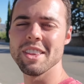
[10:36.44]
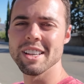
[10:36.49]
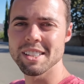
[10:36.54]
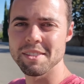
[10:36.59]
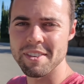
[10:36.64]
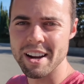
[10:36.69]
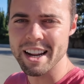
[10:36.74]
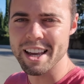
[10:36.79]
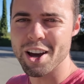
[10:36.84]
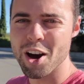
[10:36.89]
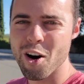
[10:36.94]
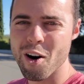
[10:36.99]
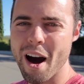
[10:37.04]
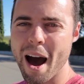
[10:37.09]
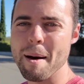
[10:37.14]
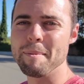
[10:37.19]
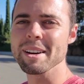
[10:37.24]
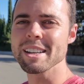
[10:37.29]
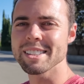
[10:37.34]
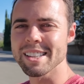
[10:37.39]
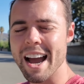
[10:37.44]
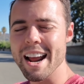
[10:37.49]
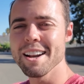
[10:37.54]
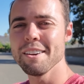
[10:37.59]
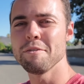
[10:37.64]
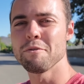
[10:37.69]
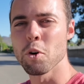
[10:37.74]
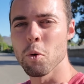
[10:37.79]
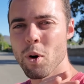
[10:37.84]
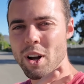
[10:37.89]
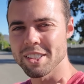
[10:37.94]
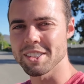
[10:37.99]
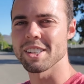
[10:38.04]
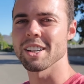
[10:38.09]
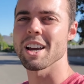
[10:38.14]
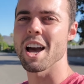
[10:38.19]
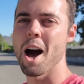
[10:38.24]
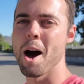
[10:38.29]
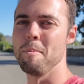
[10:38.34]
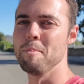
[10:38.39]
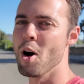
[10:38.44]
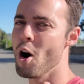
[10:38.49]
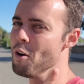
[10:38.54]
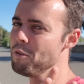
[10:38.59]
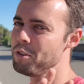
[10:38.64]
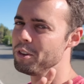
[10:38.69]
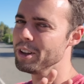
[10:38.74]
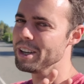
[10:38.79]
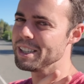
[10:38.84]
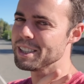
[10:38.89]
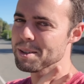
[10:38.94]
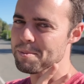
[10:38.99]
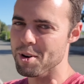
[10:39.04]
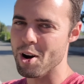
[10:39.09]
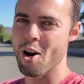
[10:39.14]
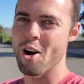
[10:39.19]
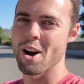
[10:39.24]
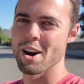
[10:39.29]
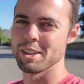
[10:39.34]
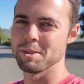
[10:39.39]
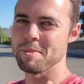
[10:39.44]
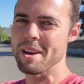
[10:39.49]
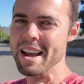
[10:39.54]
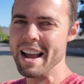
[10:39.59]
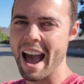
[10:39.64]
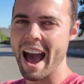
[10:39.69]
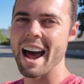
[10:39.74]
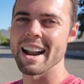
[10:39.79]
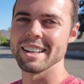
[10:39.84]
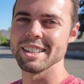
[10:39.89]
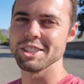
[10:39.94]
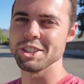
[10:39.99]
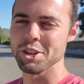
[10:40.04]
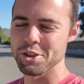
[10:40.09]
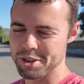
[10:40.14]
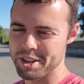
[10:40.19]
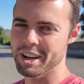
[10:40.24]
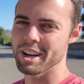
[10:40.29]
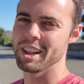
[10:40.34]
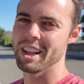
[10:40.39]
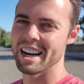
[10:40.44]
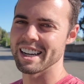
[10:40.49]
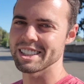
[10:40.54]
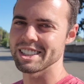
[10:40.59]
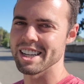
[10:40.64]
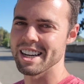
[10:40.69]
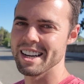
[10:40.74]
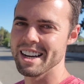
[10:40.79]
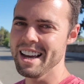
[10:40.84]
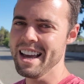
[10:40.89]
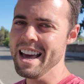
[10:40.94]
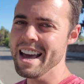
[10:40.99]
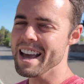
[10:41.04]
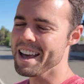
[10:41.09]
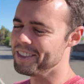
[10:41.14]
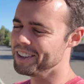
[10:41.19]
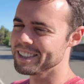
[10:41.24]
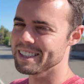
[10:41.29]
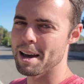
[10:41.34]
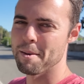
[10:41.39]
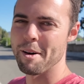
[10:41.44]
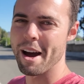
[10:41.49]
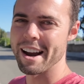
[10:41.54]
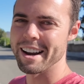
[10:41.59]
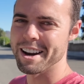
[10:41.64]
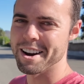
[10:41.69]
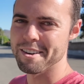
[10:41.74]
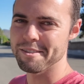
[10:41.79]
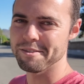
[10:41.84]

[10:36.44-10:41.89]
this video. I'm excited for what's to come. Hopefully some cars being added to the collection in the semi-near